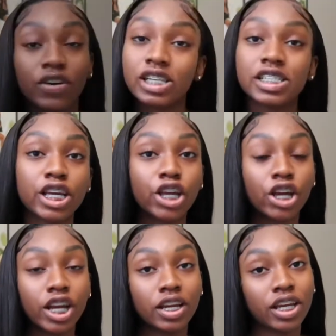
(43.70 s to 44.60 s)
first thing
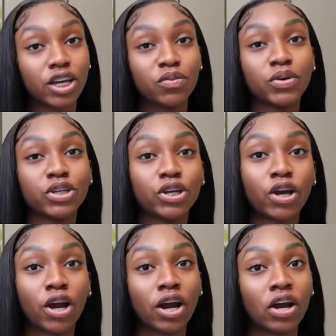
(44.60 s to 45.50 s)
you're gonna need when
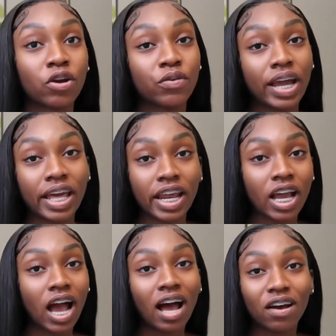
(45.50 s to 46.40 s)
you're creating
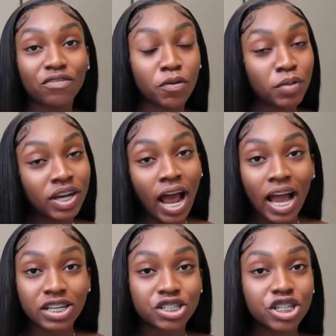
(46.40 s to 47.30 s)
a feminine
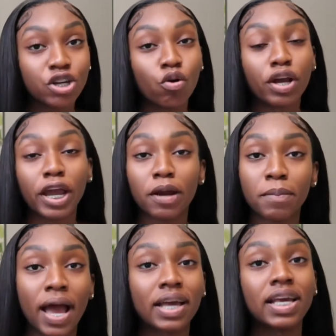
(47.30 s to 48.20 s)
hygiene or care
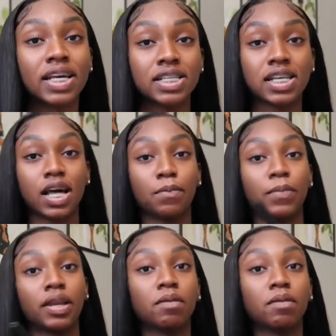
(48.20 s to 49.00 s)
pack is a mini